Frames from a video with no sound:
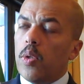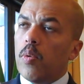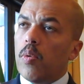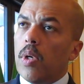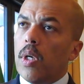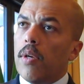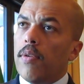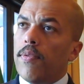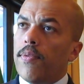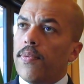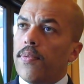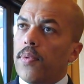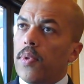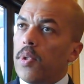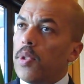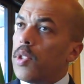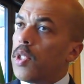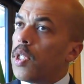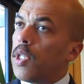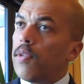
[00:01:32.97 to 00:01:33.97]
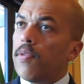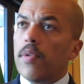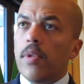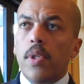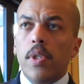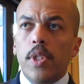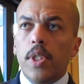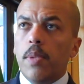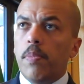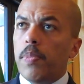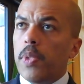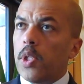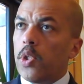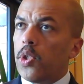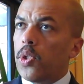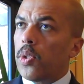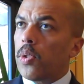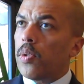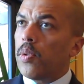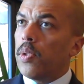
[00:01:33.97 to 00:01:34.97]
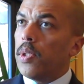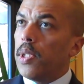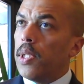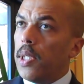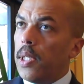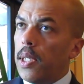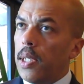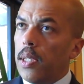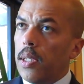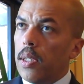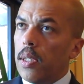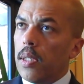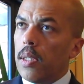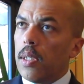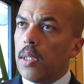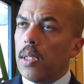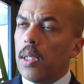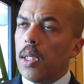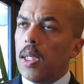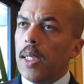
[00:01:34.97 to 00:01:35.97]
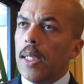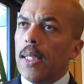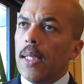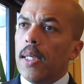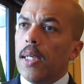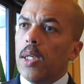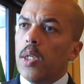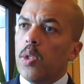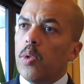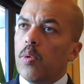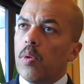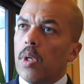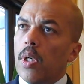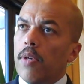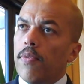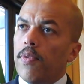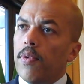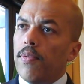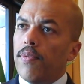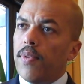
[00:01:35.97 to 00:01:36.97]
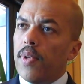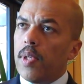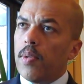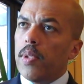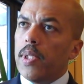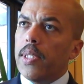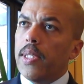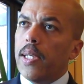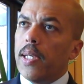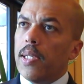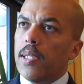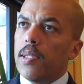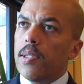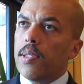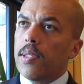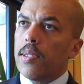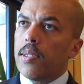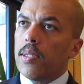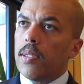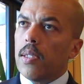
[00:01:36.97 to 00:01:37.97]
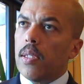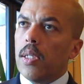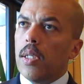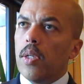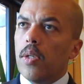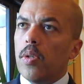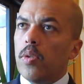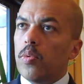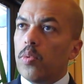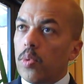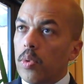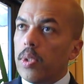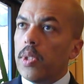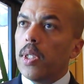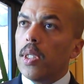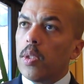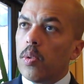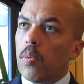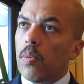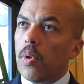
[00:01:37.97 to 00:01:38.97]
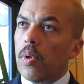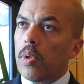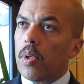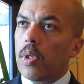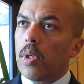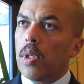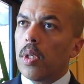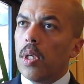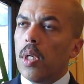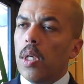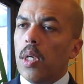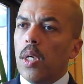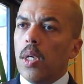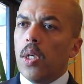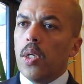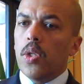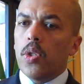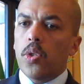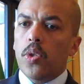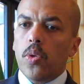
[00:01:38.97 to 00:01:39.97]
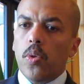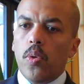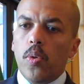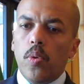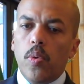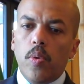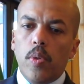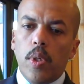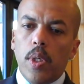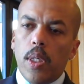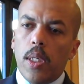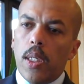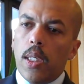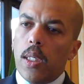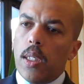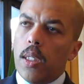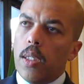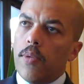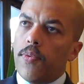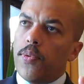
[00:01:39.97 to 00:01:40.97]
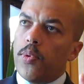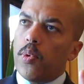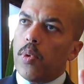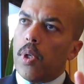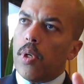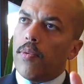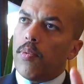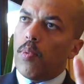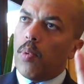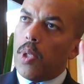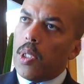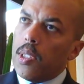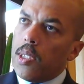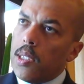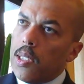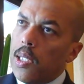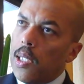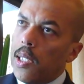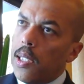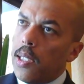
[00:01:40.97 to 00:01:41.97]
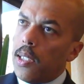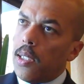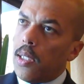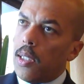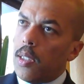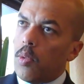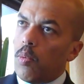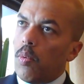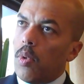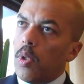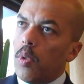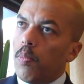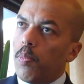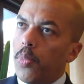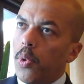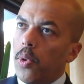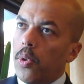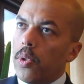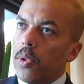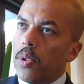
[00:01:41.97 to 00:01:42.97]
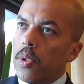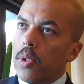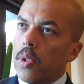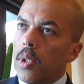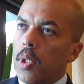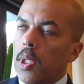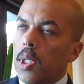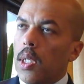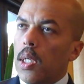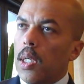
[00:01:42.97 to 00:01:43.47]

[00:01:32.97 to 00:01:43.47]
You have several departures a day. You have a very dense route network. So if you have one delay at one point,